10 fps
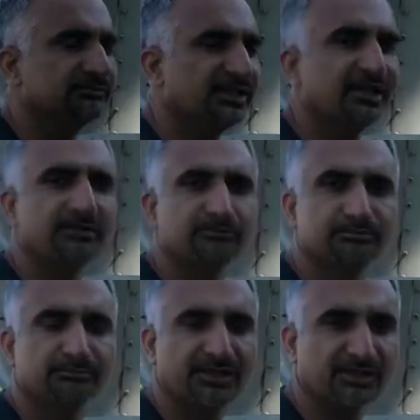He had
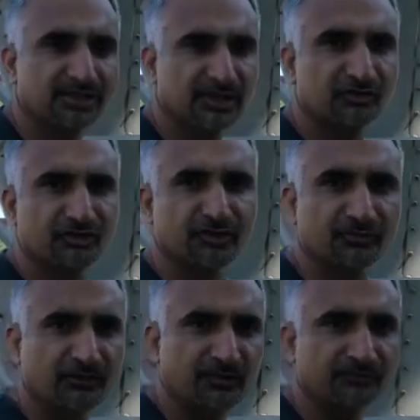big chicken
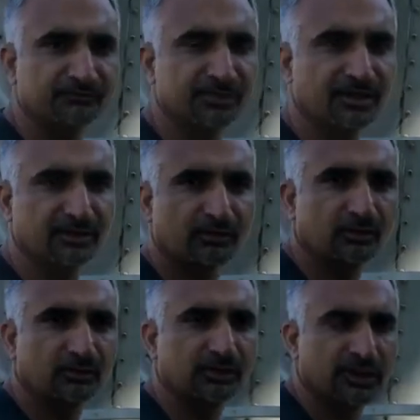
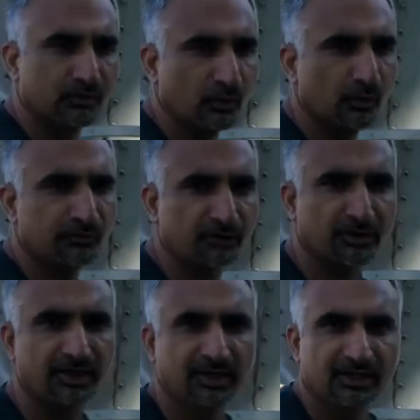coops,
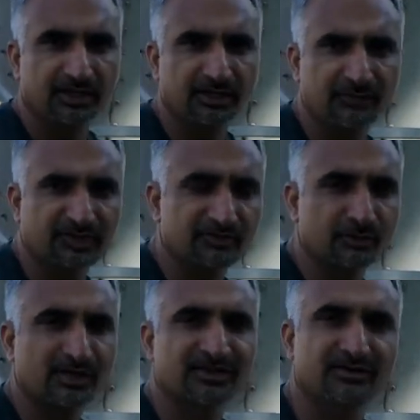or he was
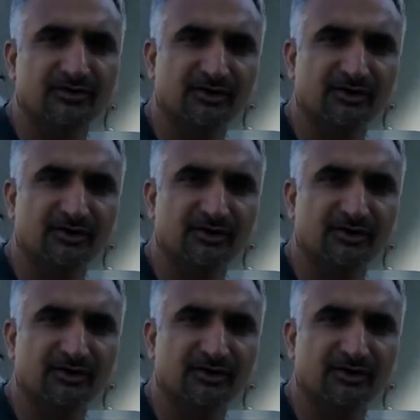doing as an